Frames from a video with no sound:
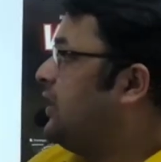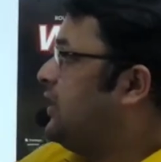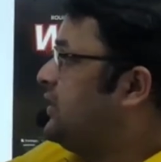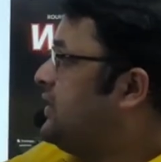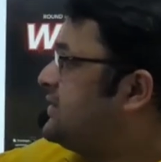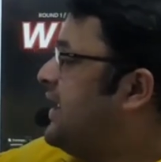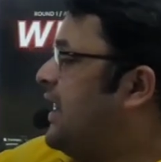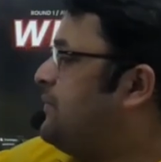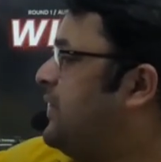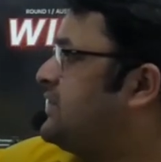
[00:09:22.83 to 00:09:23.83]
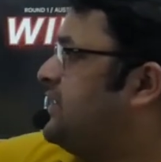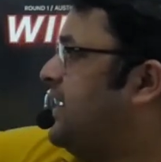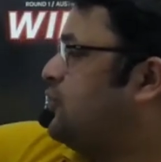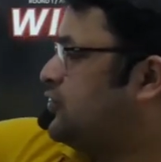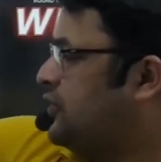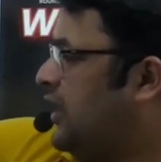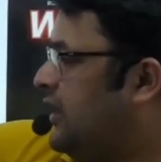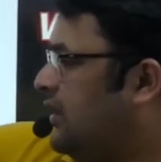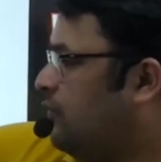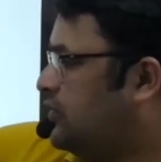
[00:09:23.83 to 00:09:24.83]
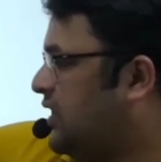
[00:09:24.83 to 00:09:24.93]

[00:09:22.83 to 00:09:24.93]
This Grand Prix race Australian was